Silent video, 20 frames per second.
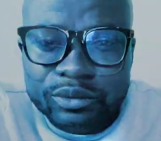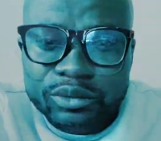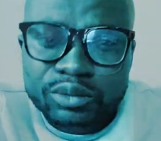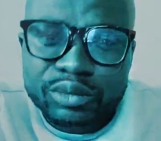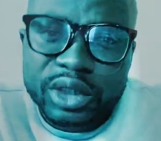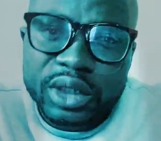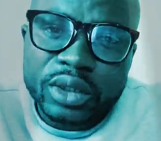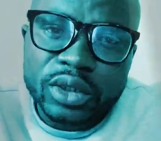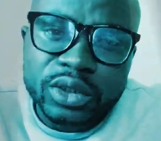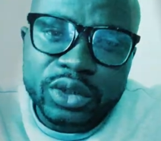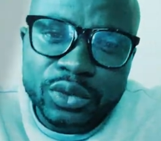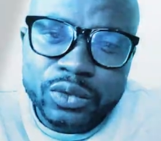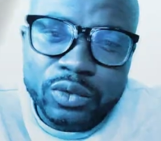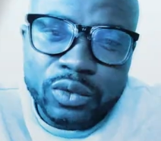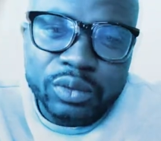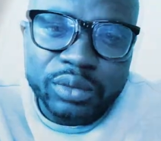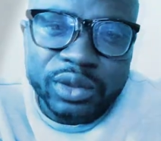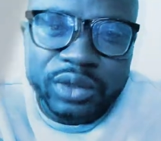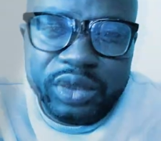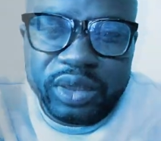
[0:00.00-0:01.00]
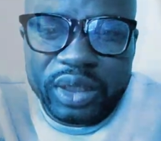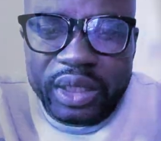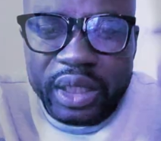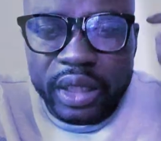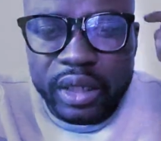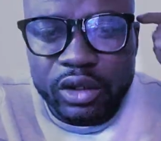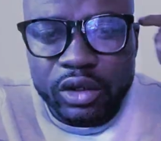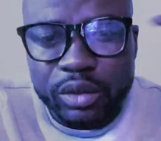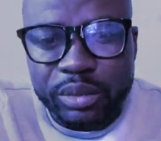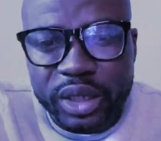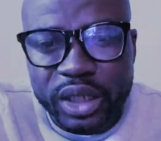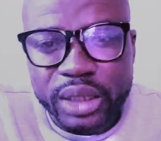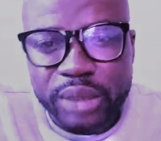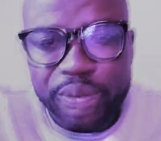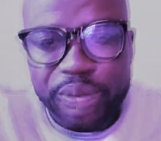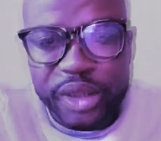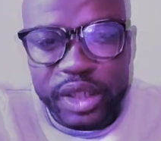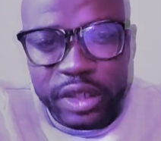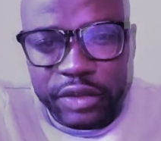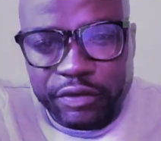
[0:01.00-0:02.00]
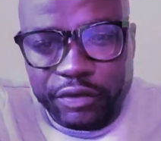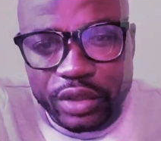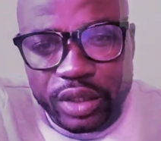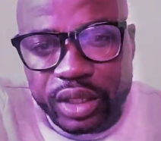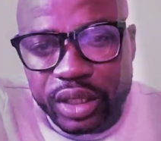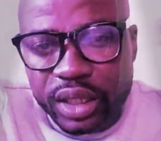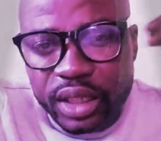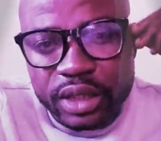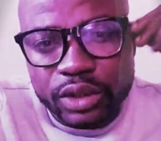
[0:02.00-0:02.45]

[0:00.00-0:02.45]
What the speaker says: Because you woman, you thinking about the benefit that they're